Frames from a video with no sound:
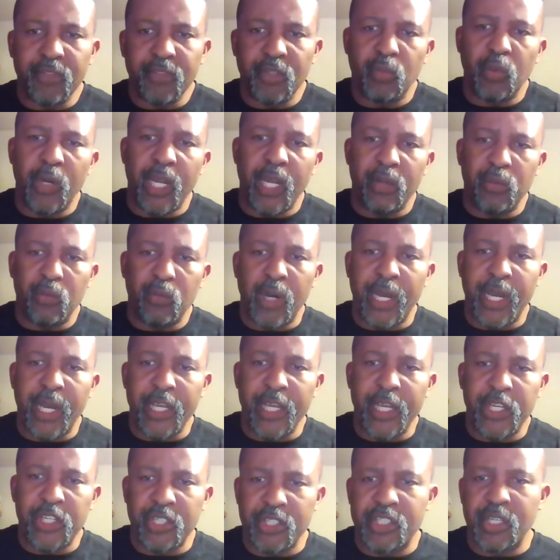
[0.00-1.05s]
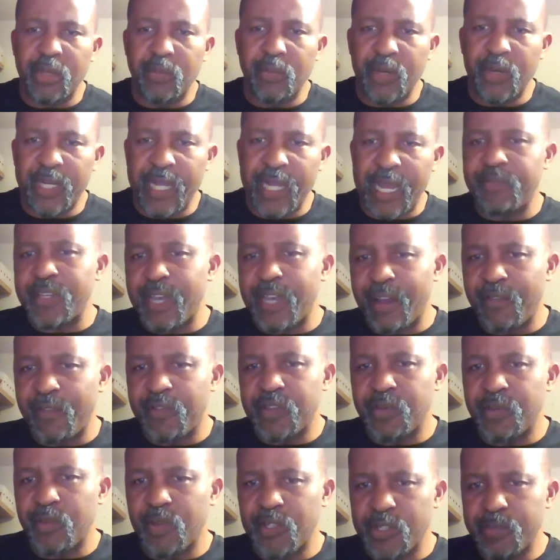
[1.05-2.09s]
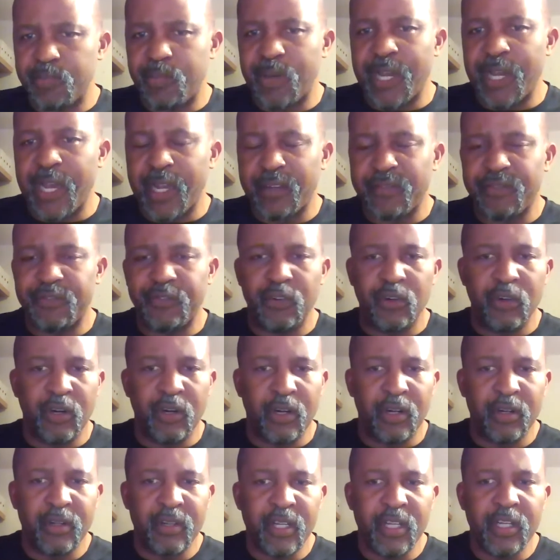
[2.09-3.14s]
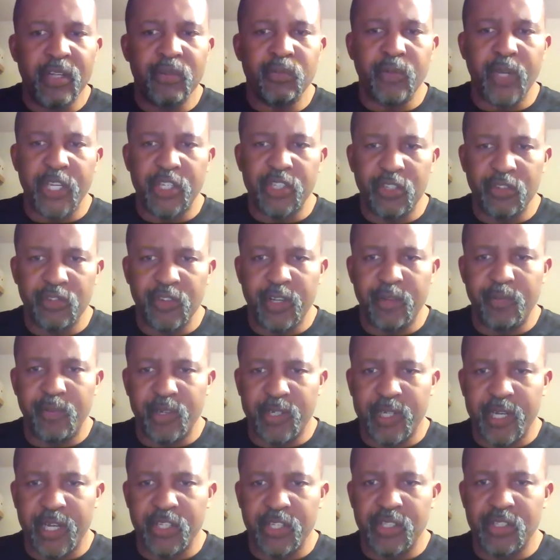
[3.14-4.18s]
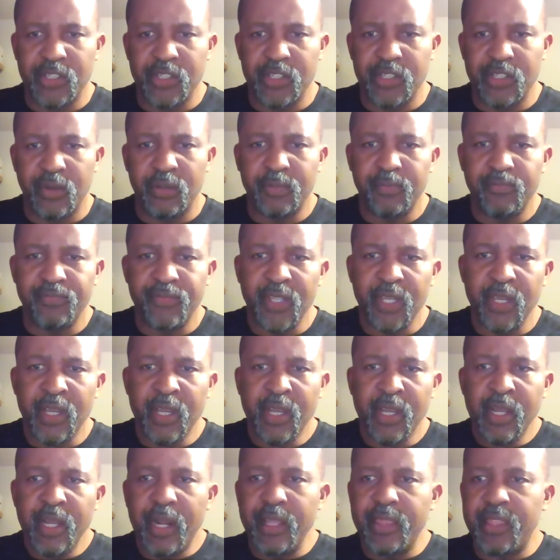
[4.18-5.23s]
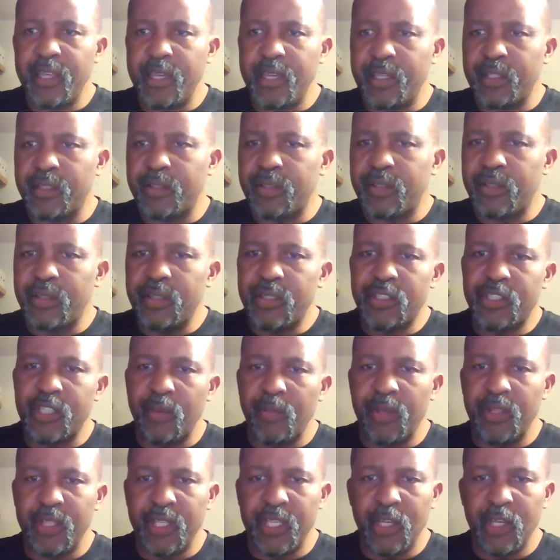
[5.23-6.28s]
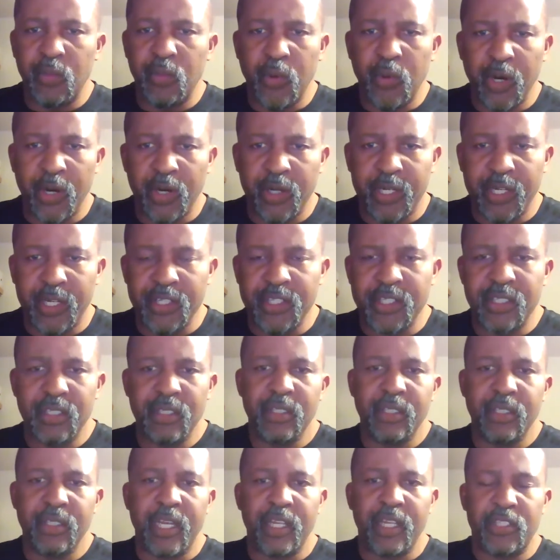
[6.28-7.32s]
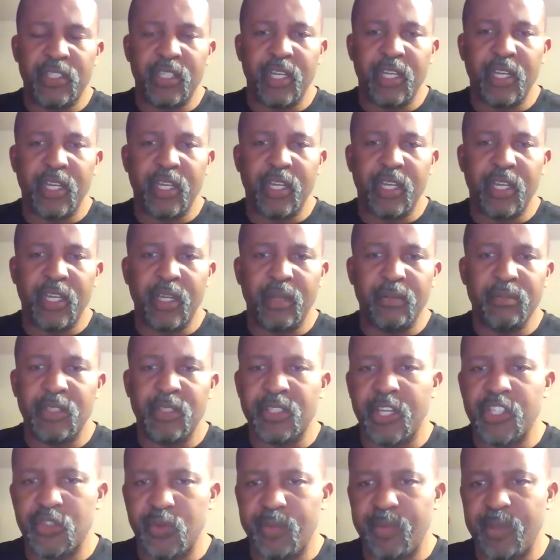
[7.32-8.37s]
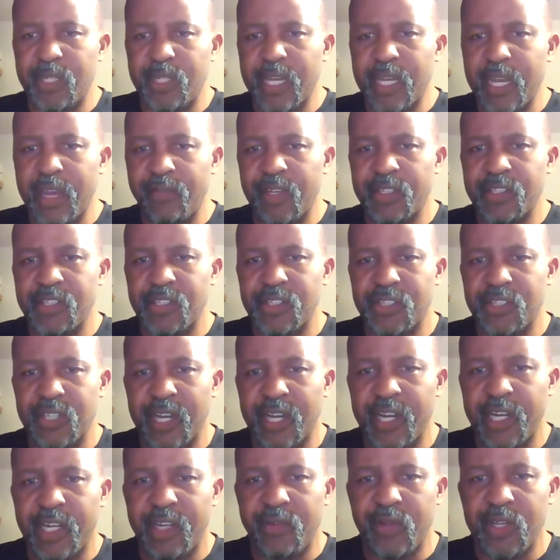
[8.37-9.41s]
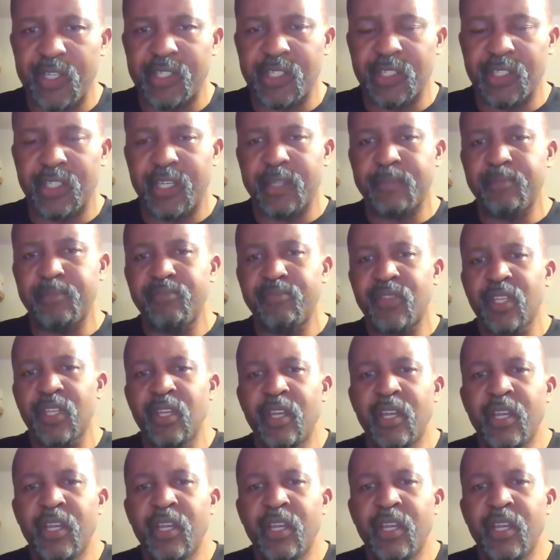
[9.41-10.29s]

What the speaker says: why should someone have to have someone's back for racial repercussions? So I think some of the awareness that discussions we've been having in society recently,